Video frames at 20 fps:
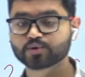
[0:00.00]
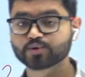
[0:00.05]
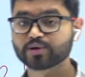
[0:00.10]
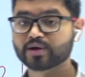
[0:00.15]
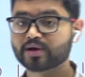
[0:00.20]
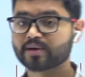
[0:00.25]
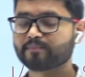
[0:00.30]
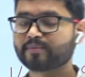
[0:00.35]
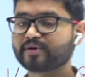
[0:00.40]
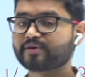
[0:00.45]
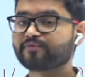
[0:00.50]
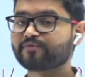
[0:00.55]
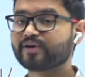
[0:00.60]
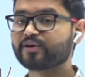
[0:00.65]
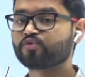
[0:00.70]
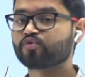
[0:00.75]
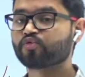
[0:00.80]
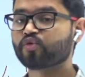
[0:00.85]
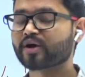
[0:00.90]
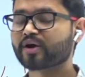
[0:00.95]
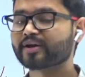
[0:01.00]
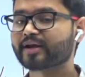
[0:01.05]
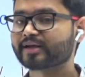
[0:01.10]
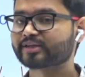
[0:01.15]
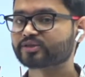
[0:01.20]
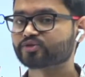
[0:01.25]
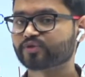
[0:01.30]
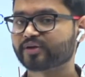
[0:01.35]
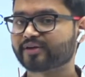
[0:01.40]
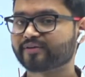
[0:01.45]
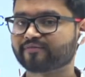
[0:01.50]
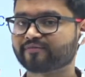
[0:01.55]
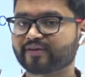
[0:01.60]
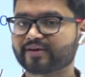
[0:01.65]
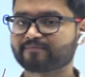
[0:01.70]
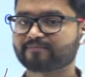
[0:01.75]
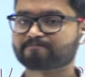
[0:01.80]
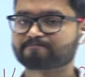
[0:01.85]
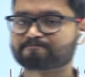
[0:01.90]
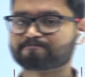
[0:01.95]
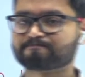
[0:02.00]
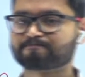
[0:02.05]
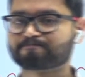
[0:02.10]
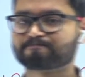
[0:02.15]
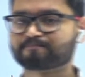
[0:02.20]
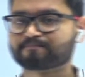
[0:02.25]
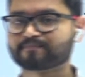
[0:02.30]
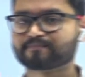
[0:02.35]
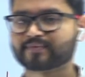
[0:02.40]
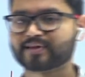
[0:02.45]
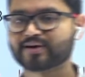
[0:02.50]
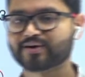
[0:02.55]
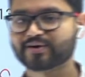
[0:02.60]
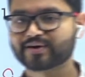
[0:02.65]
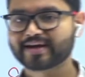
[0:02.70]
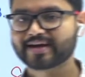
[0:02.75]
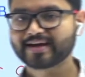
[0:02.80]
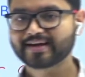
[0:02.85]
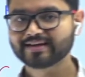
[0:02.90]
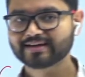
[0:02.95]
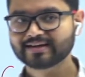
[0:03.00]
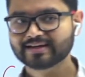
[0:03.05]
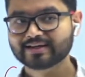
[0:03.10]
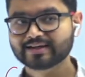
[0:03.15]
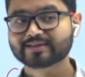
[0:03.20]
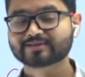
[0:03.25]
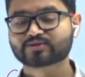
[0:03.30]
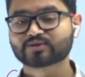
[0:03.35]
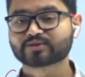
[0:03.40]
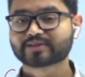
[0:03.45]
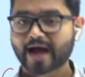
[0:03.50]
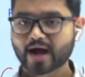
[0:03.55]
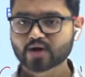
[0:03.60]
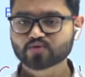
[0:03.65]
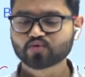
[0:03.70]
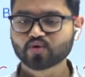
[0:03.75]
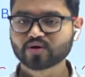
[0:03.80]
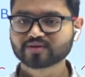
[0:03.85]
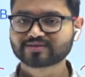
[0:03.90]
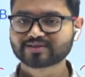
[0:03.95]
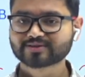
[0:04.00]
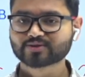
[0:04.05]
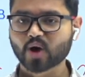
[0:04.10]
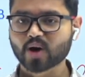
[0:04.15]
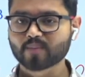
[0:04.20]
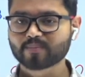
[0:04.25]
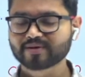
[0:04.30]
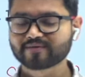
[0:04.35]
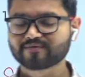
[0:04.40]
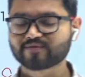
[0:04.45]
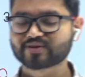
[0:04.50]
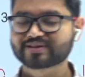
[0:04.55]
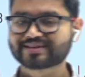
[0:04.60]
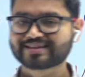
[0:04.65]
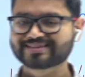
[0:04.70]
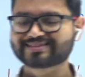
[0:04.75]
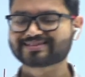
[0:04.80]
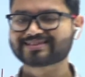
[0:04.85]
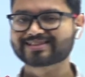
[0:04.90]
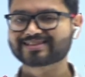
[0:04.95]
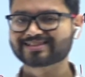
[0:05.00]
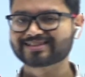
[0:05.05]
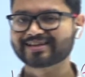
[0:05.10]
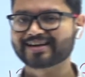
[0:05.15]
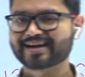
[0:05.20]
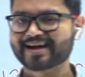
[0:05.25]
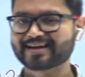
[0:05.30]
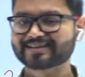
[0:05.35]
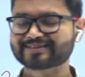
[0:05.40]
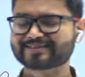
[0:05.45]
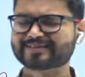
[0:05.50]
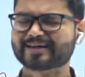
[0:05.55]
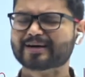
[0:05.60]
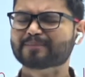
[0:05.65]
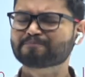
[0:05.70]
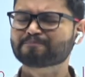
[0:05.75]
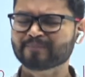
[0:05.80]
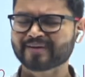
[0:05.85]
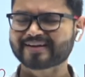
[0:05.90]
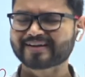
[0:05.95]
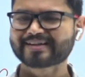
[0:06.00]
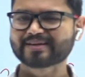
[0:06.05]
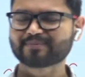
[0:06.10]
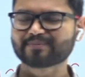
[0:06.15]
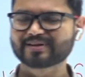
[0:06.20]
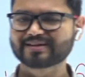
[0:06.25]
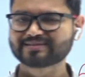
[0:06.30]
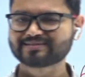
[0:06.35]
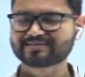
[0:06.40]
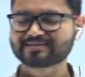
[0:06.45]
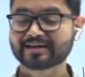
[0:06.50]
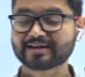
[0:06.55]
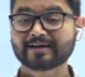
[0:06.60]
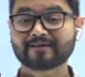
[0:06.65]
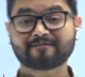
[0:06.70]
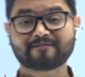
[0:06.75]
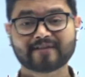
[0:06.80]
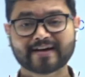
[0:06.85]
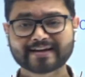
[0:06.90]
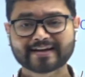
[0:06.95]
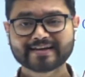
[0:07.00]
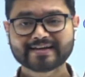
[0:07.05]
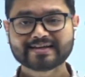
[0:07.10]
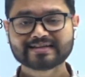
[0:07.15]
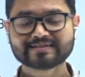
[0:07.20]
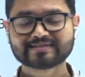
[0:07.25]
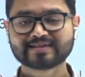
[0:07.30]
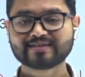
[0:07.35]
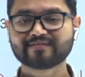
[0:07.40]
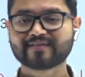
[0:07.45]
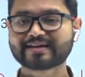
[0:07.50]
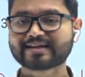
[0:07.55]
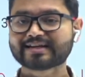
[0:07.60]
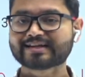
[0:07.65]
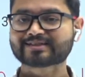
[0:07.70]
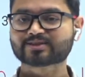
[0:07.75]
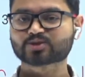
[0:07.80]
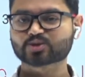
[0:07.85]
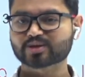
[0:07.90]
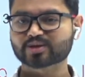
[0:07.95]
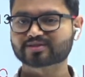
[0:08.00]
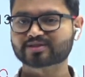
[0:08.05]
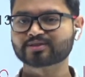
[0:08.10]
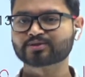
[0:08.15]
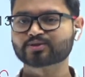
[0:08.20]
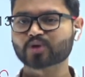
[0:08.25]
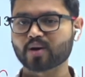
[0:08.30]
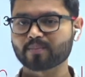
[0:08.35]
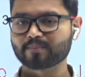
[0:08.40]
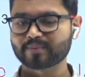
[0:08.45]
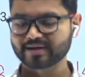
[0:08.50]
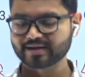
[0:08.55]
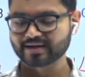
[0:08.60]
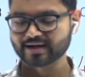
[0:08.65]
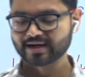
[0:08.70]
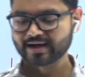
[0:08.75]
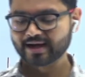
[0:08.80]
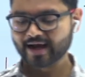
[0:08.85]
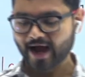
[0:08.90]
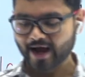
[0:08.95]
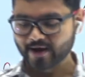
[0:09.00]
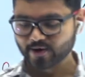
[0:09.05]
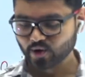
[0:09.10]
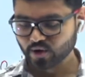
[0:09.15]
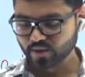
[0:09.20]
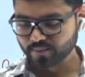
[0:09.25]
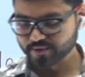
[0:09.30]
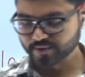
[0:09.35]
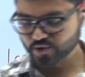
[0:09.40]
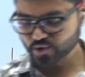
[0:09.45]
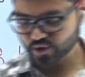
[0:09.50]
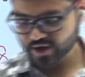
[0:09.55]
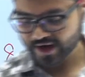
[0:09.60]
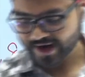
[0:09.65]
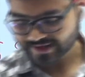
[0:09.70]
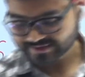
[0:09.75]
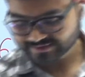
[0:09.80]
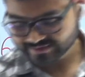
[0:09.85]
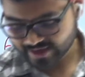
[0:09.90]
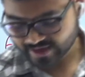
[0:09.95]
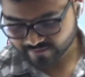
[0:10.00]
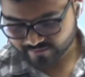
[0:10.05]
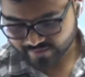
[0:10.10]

2 between 1 and 25. Okay, so that was the topic for this session, guys. Multiples, very easy, very interesting topic. I hope you guys